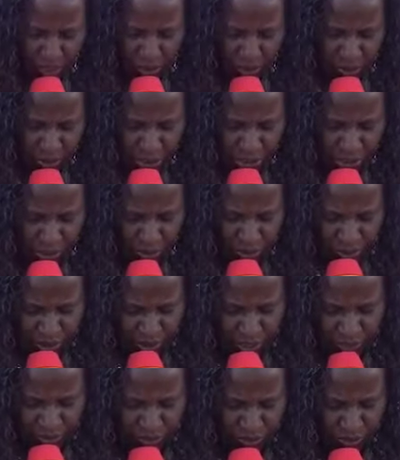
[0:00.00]
you shall
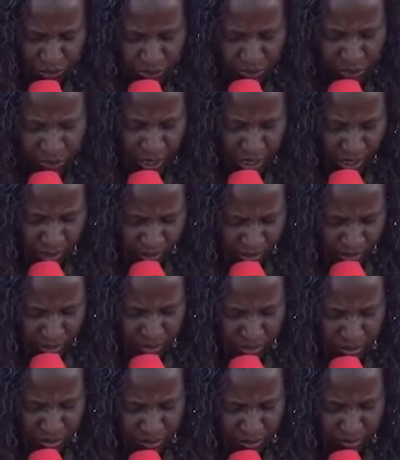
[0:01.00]
rescue
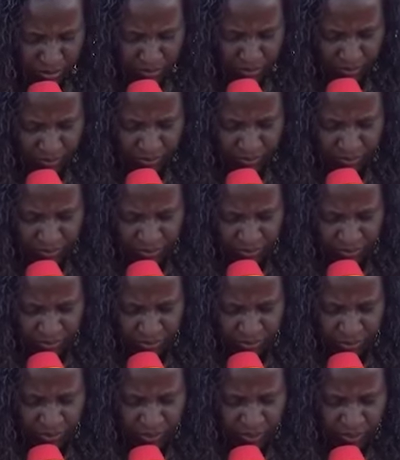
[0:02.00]
us.
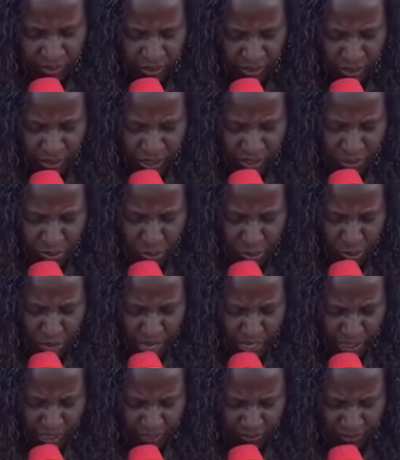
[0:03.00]
This
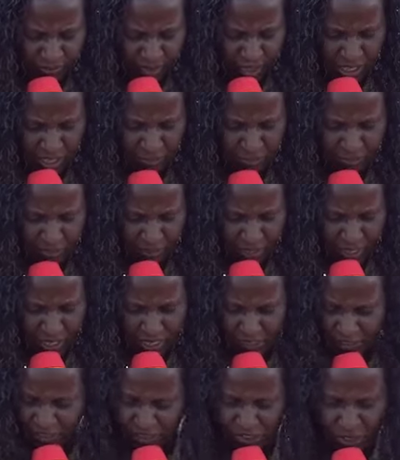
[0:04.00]
wave, this
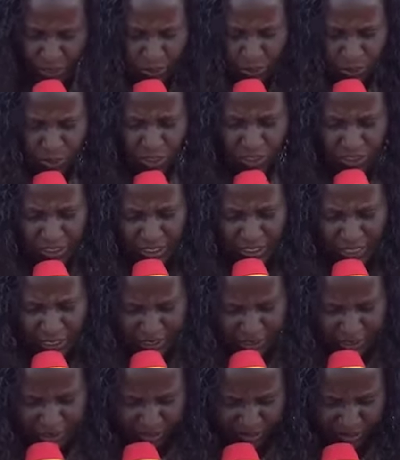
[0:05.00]
plan shall not
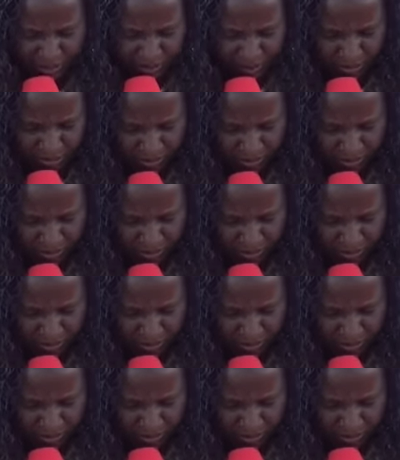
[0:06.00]
catch us.